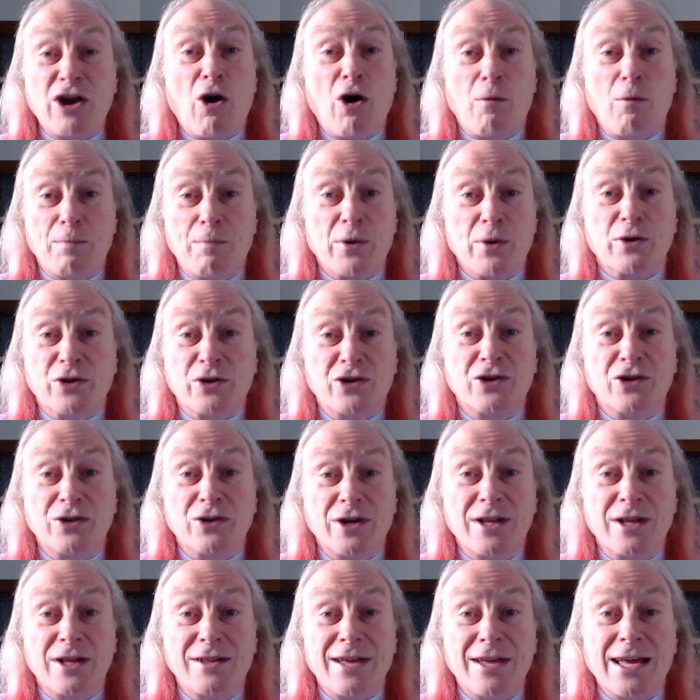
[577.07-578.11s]

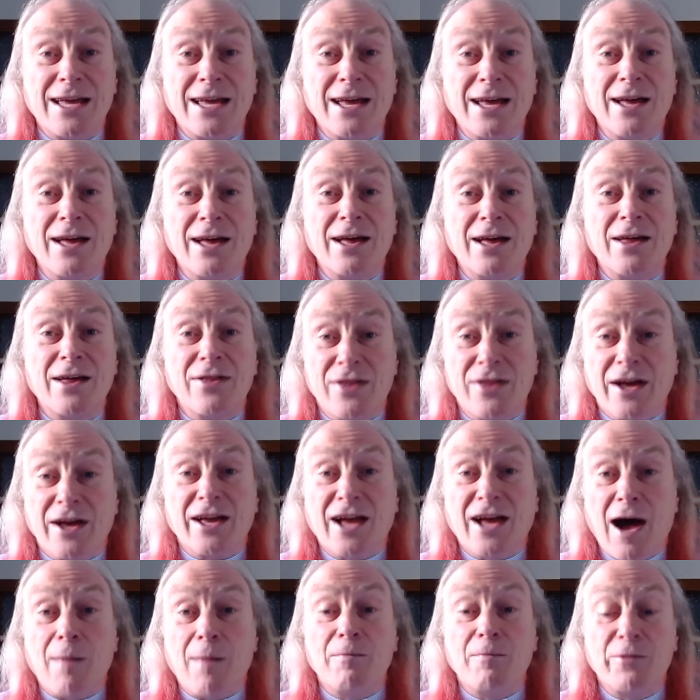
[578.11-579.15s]
opportunity that
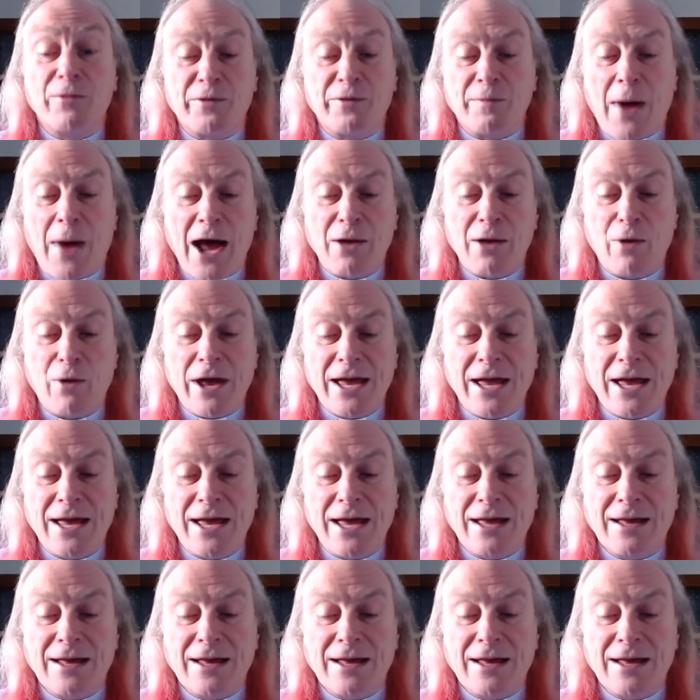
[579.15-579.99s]
comes my way.